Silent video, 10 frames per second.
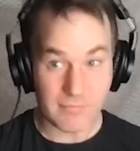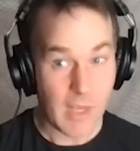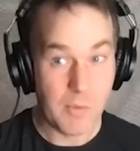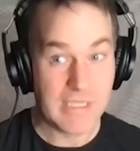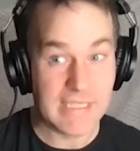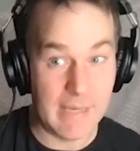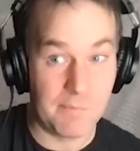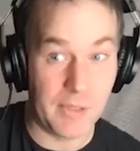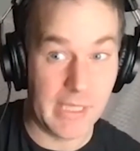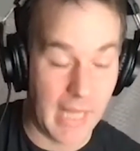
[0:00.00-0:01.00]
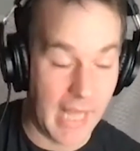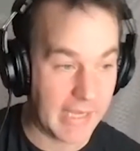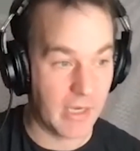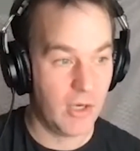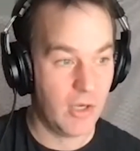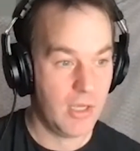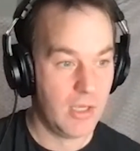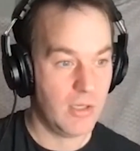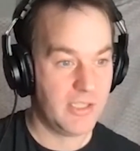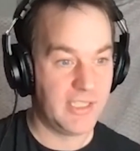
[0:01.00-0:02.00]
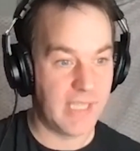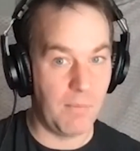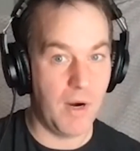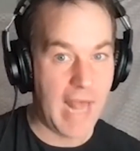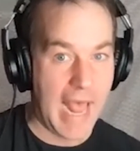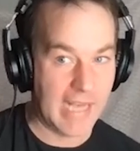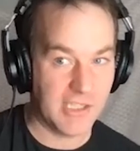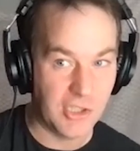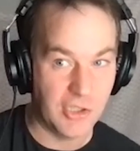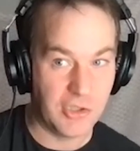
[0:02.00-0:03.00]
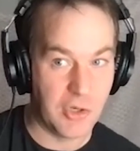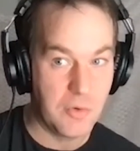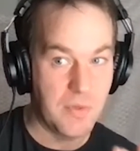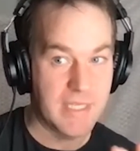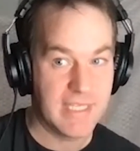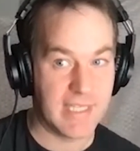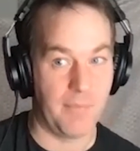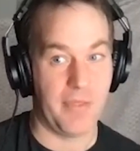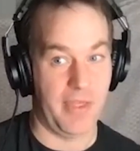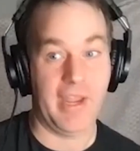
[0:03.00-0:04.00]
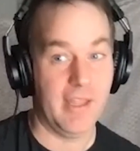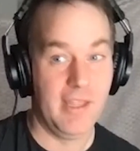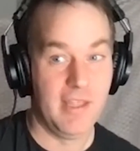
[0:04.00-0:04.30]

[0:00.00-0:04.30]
It was simply like someone has to do something.